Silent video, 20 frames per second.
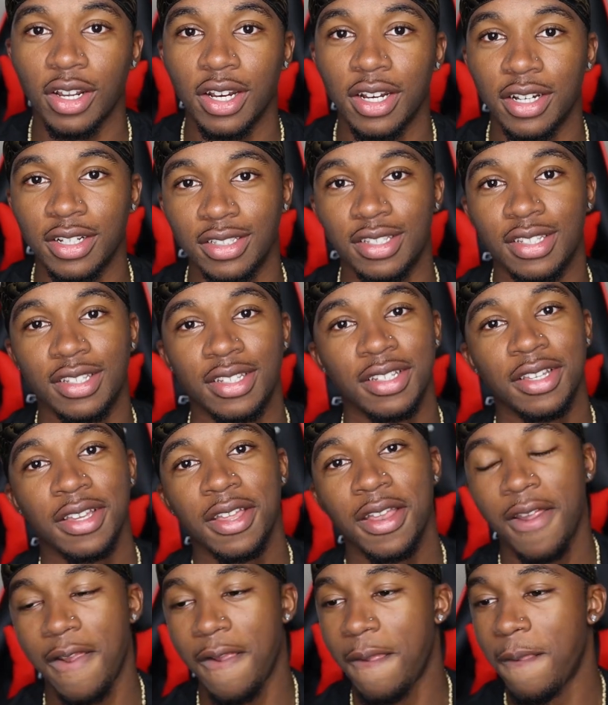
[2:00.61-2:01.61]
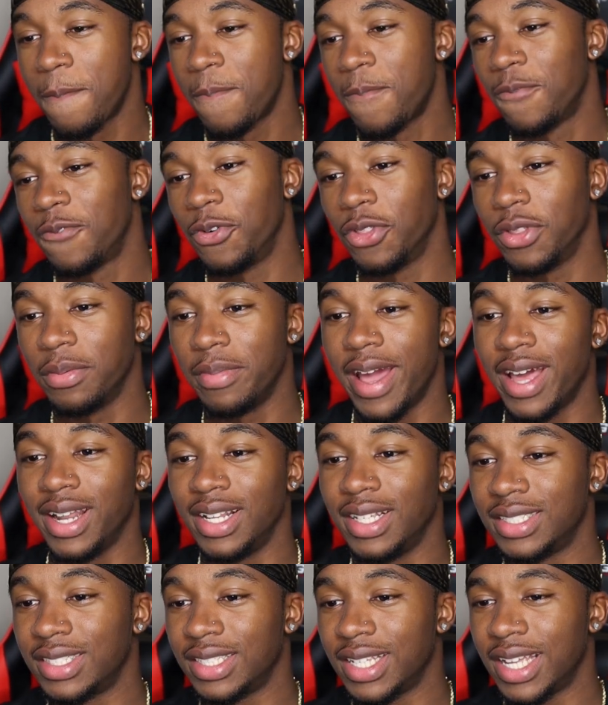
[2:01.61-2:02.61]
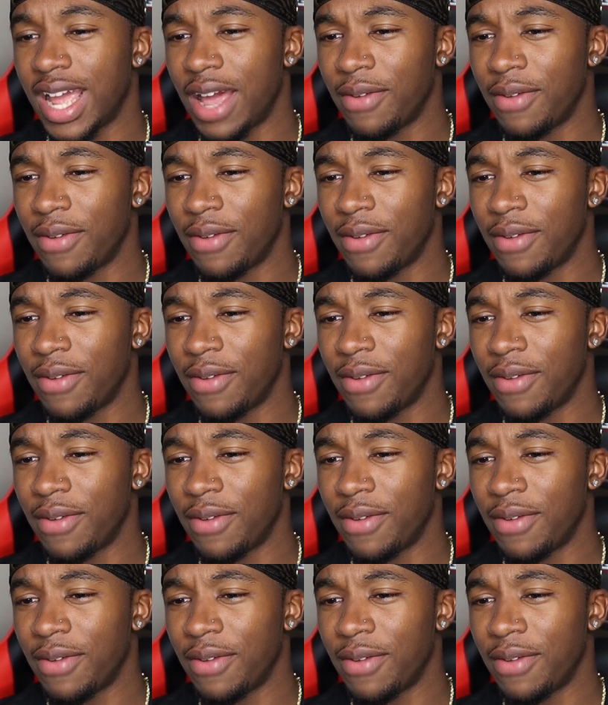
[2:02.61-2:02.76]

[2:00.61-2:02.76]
a hunt for the baddies today.